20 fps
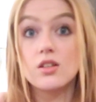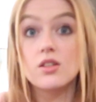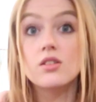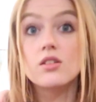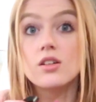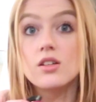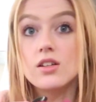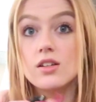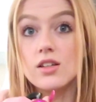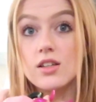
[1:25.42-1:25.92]
you're
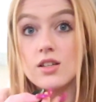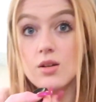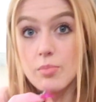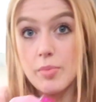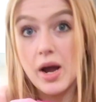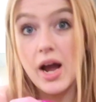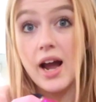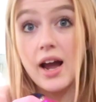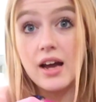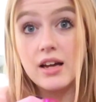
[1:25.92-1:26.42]
gonna need a
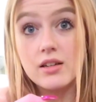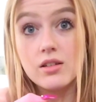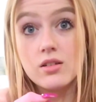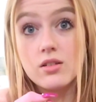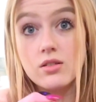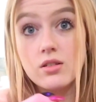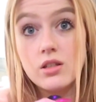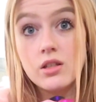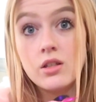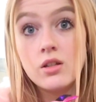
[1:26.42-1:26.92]
pan.
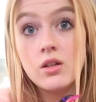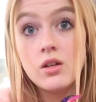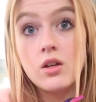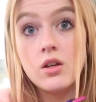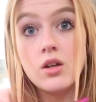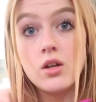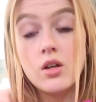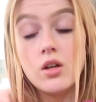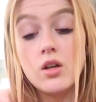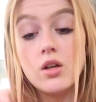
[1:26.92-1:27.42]

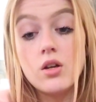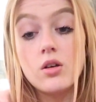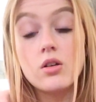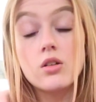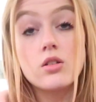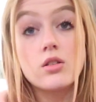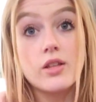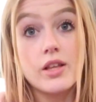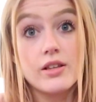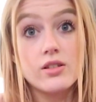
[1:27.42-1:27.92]

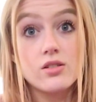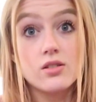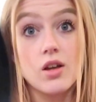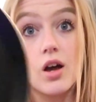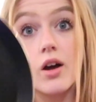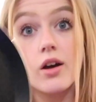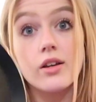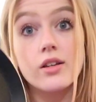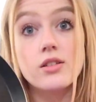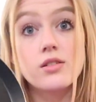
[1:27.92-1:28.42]
This
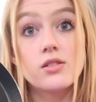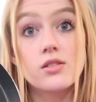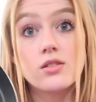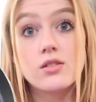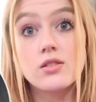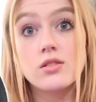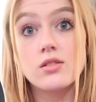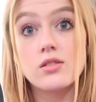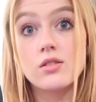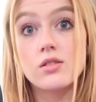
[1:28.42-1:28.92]

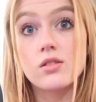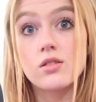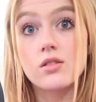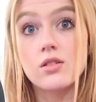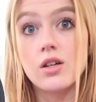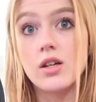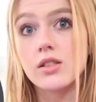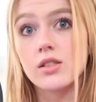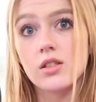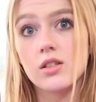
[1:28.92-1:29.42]
size.
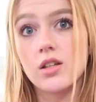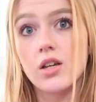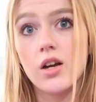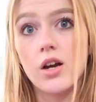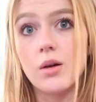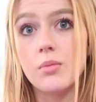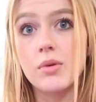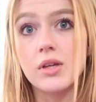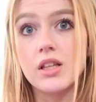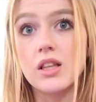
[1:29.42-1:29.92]
I don't know
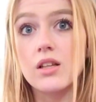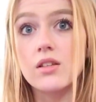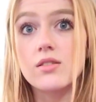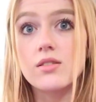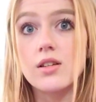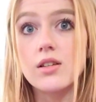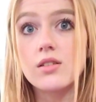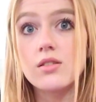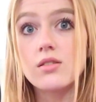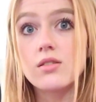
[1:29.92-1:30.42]
how big this
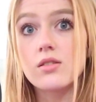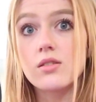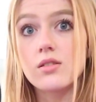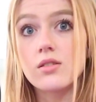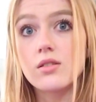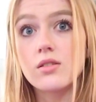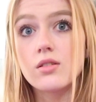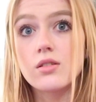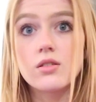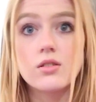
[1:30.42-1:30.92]
is.
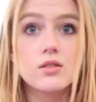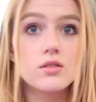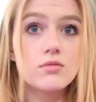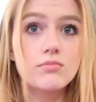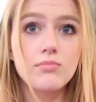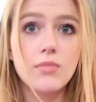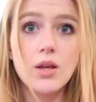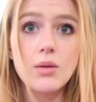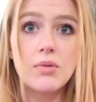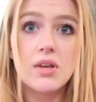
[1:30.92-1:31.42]

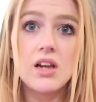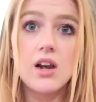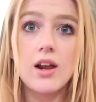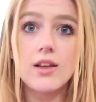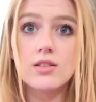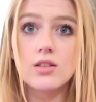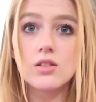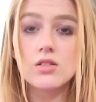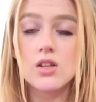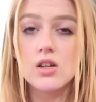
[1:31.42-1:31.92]
Maybe
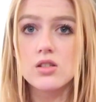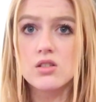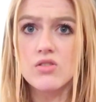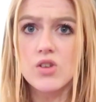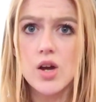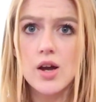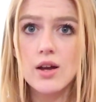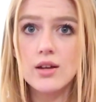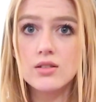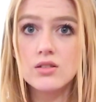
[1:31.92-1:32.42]
like the size of your
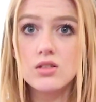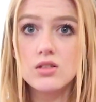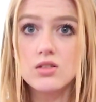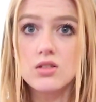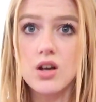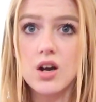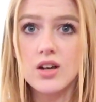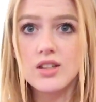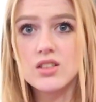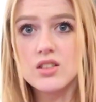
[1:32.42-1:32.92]
head,
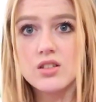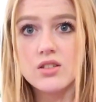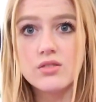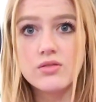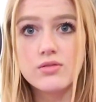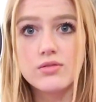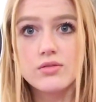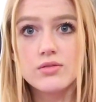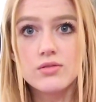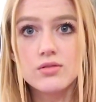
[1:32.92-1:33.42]
kind of.
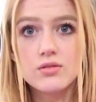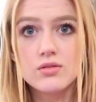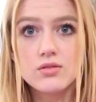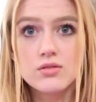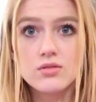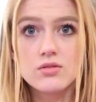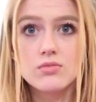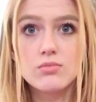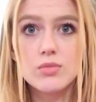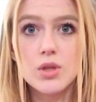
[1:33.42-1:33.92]

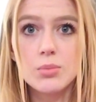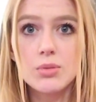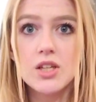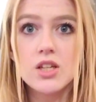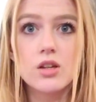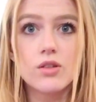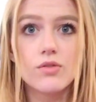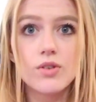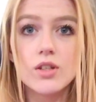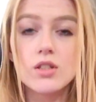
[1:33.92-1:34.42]
Maybe you
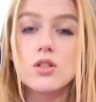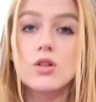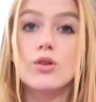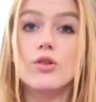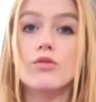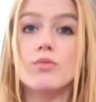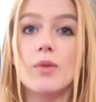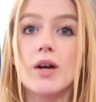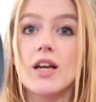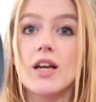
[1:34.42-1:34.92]
could fit 2 of my